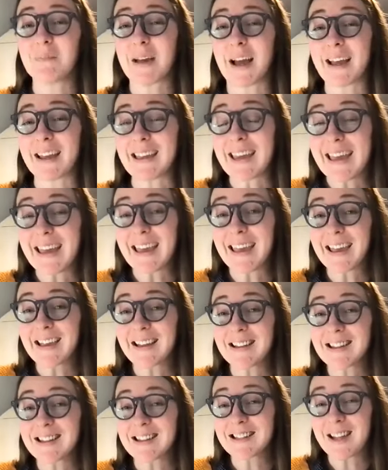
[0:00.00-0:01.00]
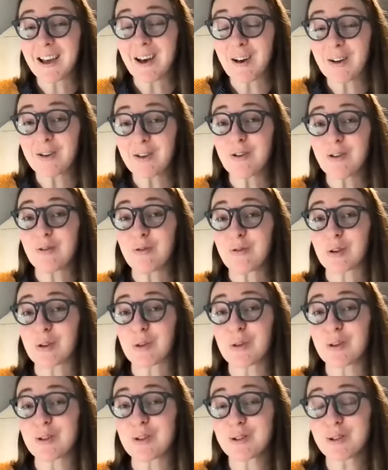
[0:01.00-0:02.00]
I can't tell you with
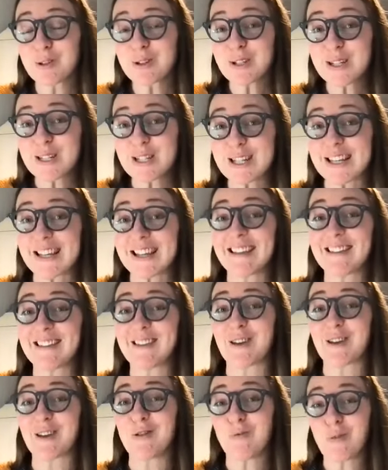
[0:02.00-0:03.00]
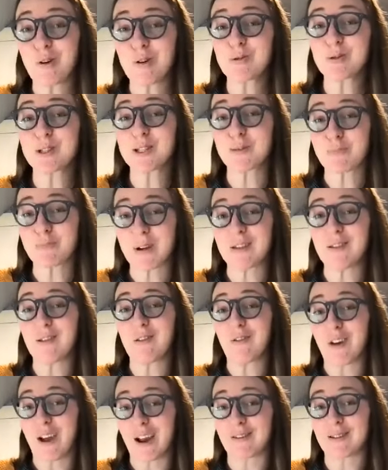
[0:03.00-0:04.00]
certainty that you won't spread the
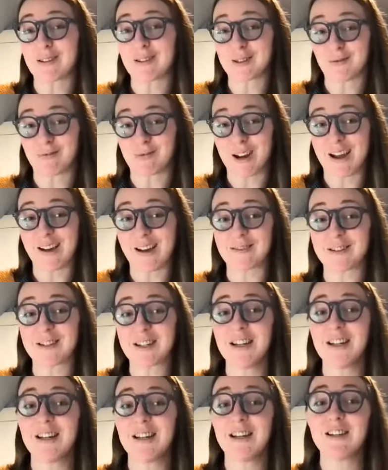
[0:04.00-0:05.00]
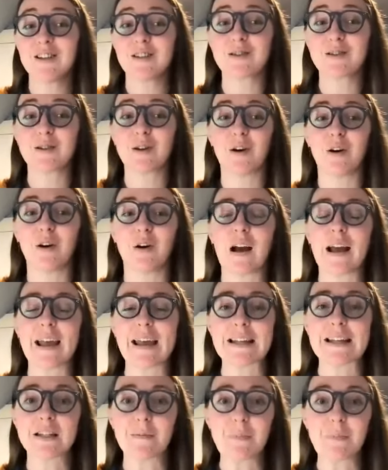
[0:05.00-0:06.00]
virus around. So
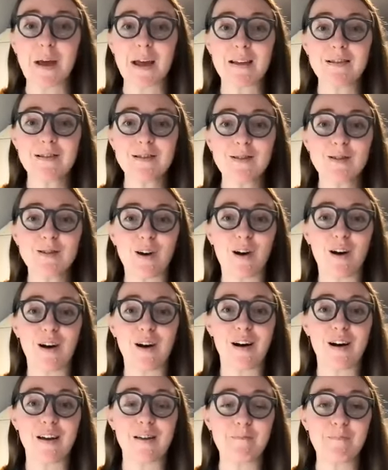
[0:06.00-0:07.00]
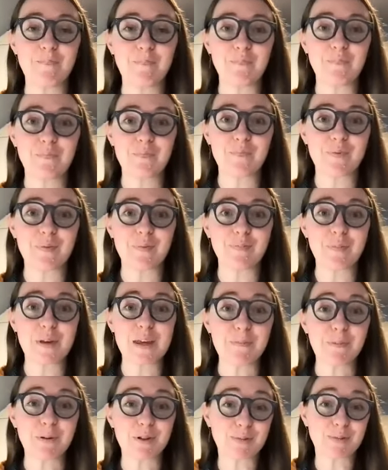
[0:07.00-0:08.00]
it depends on
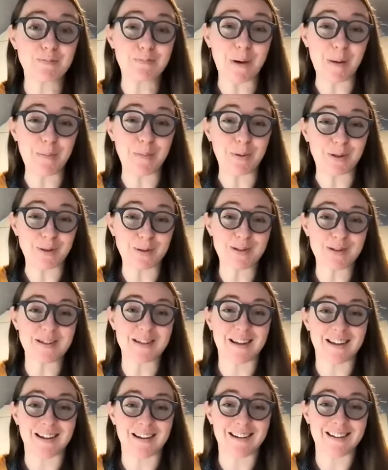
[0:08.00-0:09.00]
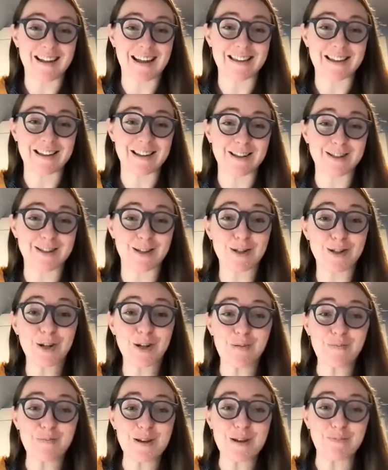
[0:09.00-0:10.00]
people's bubbles. Uh, I think that's a
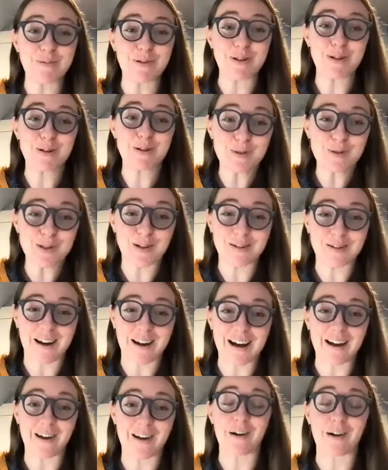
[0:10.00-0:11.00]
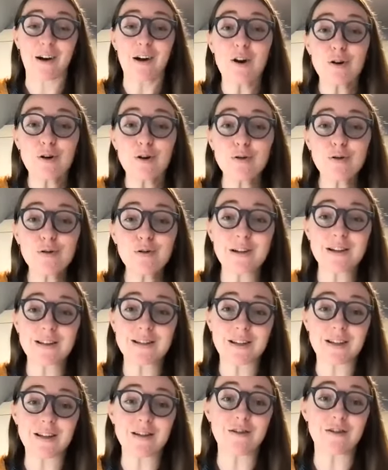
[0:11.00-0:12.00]
term people use a lot, or who is
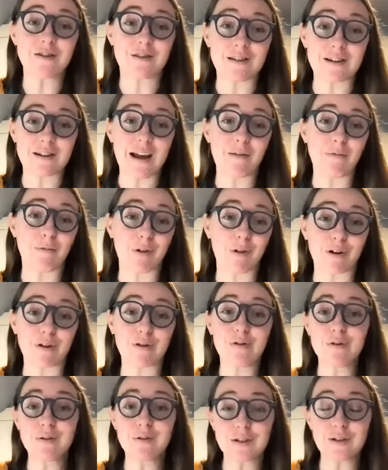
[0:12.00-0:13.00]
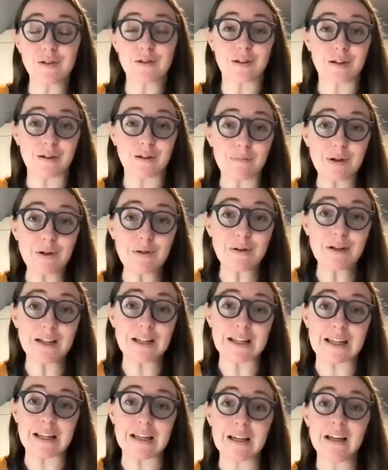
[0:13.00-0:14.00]
in your network, who's in your
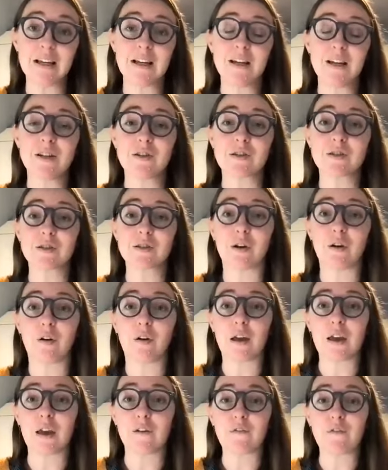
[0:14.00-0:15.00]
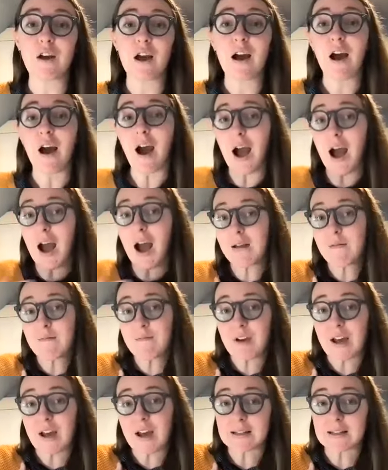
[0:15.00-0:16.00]
community. So if I'm
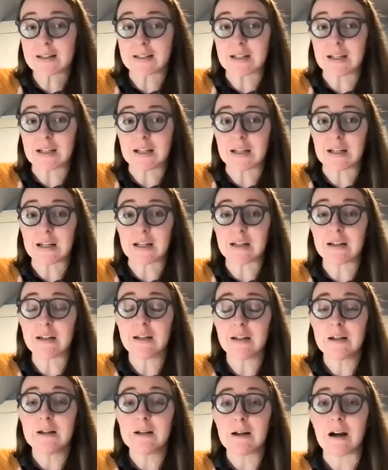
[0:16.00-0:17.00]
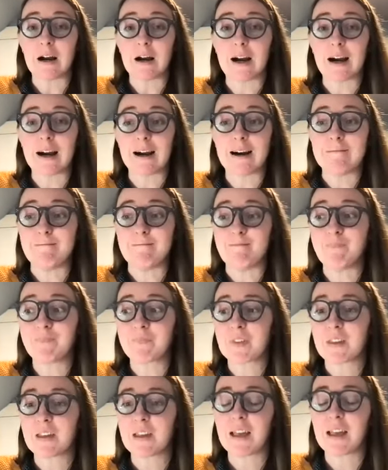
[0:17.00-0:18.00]
vaccinated, um,
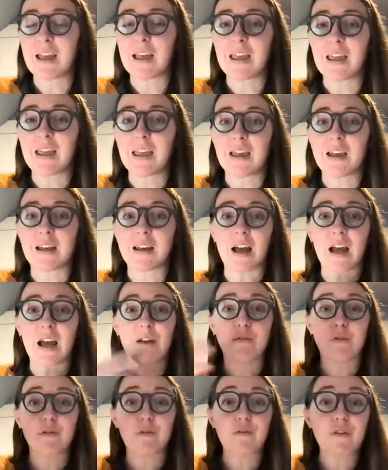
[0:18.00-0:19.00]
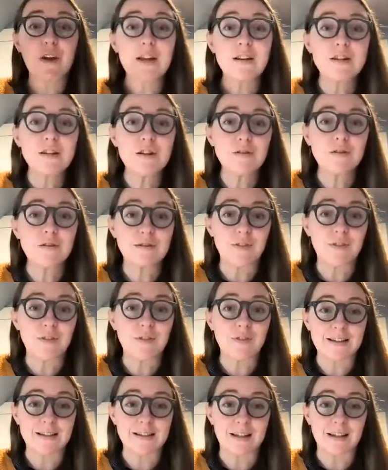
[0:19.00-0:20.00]
and I have a friend who's
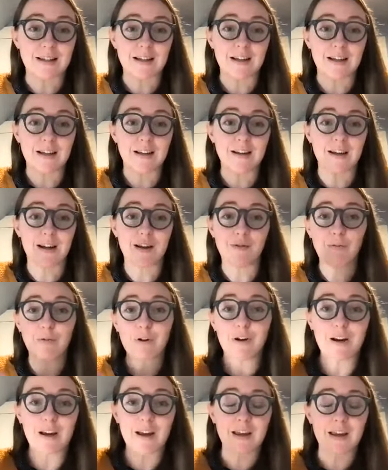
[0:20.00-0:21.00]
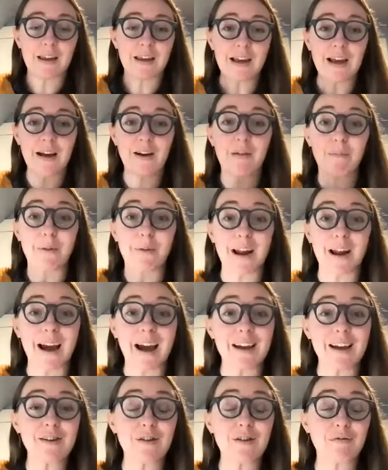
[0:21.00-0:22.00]
vaccinated and we're hanging out, but
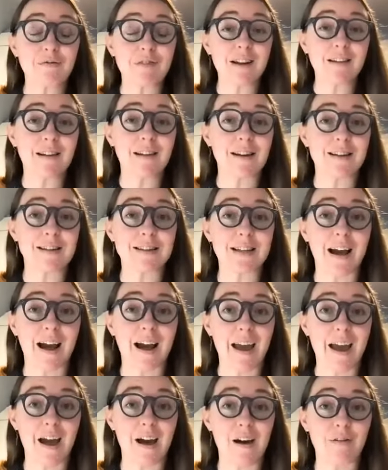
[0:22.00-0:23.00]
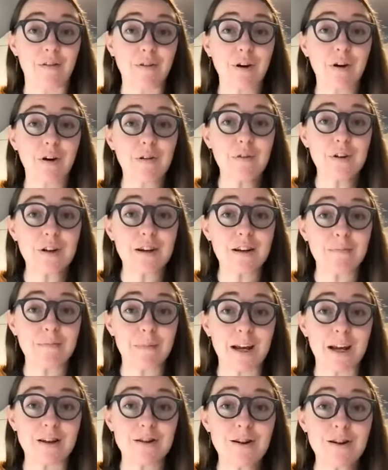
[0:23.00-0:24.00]
I don't realize I have COVID in
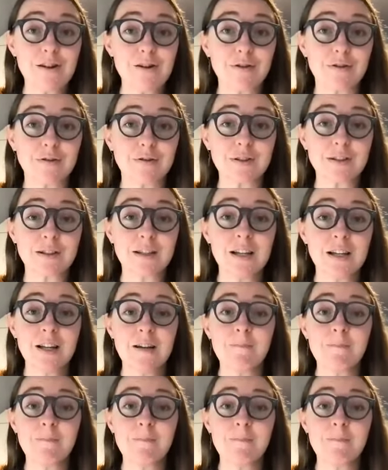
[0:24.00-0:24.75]
my nose,